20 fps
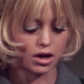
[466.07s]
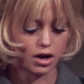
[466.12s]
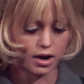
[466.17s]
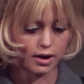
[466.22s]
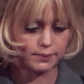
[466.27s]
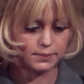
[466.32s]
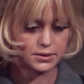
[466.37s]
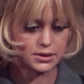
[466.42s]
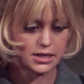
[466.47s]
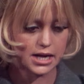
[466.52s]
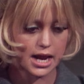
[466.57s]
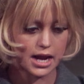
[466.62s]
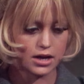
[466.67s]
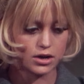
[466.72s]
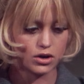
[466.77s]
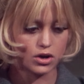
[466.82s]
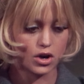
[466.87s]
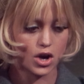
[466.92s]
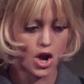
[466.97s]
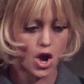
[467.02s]

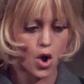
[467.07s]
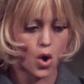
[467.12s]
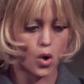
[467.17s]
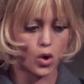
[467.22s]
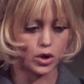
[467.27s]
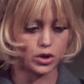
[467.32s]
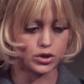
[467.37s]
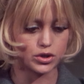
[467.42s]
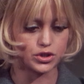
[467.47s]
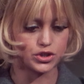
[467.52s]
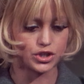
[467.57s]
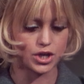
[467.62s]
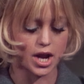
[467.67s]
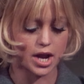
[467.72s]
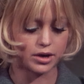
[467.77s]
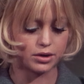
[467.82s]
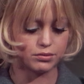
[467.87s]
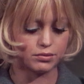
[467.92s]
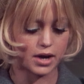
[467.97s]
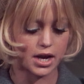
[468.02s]
carburetor or your
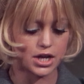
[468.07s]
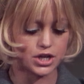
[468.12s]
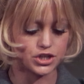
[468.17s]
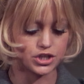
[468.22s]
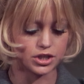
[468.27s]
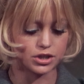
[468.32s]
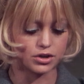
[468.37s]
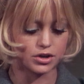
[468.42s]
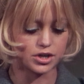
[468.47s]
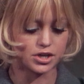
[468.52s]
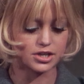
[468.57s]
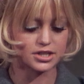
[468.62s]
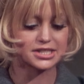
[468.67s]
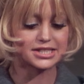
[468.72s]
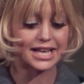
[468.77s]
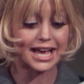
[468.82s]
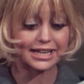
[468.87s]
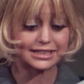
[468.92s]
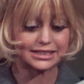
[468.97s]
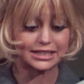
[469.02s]
generation or your
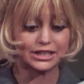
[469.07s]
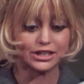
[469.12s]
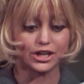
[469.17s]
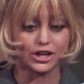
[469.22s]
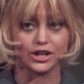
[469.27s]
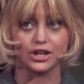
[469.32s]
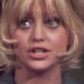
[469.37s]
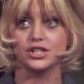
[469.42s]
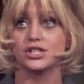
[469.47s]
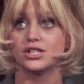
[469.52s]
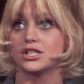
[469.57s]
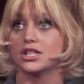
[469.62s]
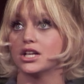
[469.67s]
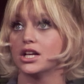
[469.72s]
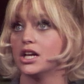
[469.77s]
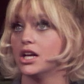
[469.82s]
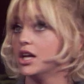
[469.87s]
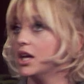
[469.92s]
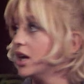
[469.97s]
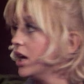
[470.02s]
cylinder.
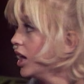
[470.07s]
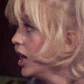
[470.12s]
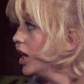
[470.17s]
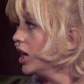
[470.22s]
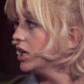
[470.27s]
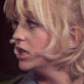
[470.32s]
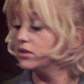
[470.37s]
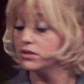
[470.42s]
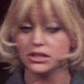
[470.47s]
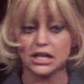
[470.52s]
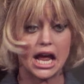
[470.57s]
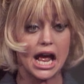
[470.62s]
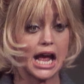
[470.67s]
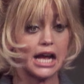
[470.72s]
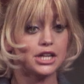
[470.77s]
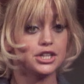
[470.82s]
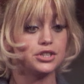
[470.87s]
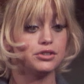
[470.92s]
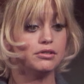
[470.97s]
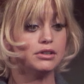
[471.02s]
Right.
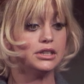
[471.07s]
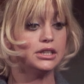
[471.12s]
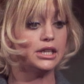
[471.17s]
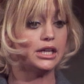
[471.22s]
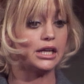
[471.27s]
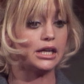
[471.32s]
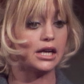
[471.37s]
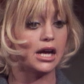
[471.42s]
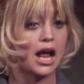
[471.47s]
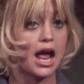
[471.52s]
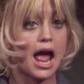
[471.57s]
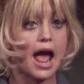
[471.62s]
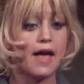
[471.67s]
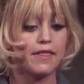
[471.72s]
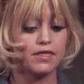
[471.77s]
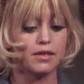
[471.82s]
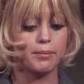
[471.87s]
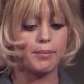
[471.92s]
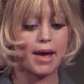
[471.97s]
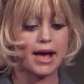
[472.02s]
Naturally.
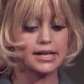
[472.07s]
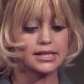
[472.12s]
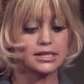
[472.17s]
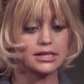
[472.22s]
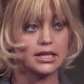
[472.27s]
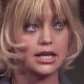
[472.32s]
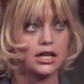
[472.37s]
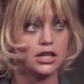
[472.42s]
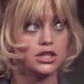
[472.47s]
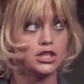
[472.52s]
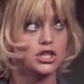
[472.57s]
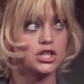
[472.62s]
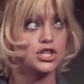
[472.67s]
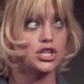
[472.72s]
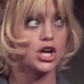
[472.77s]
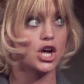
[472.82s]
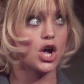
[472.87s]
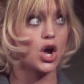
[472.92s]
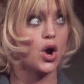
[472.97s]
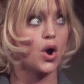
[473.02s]
And the best thing to
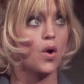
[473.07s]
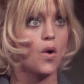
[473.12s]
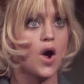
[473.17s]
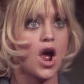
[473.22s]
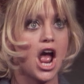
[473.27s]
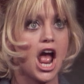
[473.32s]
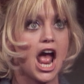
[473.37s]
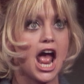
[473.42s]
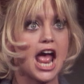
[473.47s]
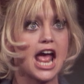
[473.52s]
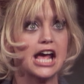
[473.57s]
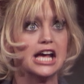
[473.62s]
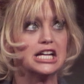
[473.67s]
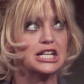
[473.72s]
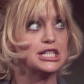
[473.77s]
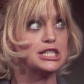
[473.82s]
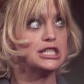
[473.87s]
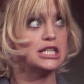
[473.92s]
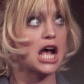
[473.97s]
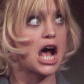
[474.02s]
do is,